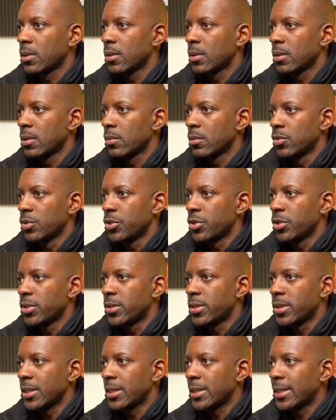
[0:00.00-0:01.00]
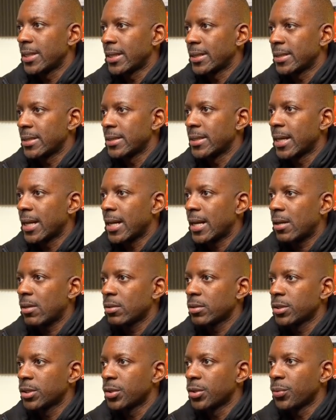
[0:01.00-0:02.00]
we should see that now
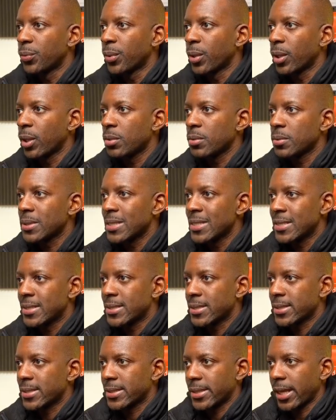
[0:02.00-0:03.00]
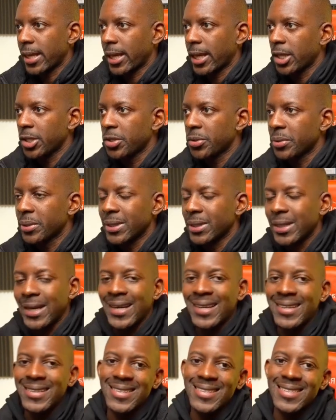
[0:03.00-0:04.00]
the row is secondary
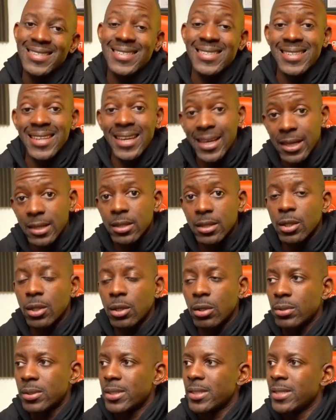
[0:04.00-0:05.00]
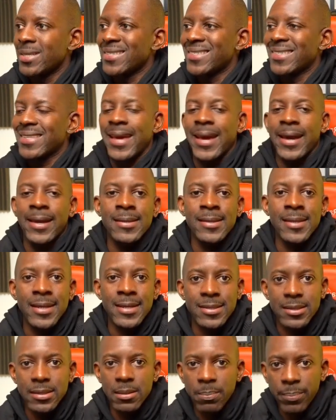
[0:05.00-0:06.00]
and the second node is acting
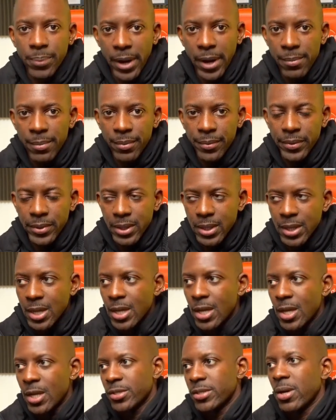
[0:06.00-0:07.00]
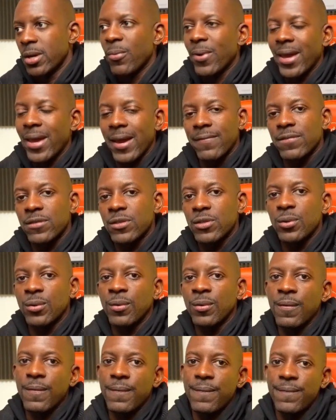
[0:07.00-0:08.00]
as the primary. So now we have
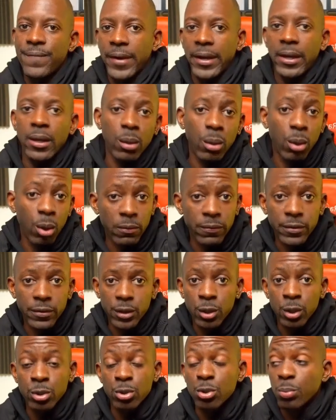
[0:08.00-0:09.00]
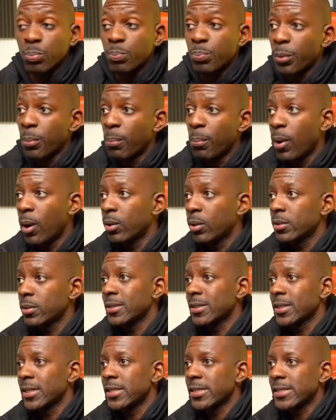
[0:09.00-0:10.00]
to fail over or to promote
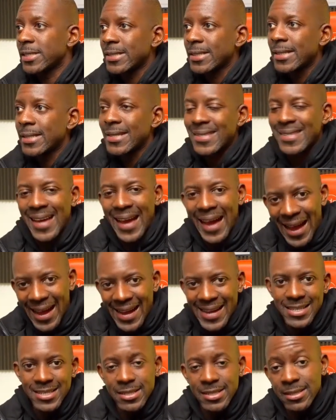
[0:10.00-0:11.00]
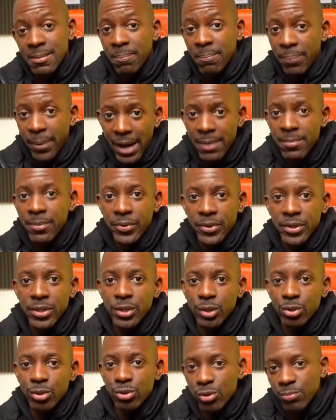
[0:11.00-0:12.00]
this ISE, the primary
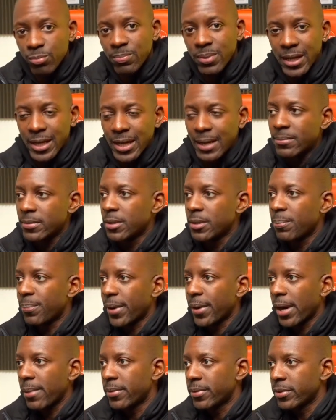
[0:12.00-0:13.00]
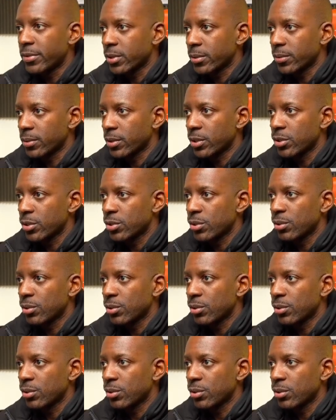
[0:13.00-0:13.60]
node, to become the primary. So we're going to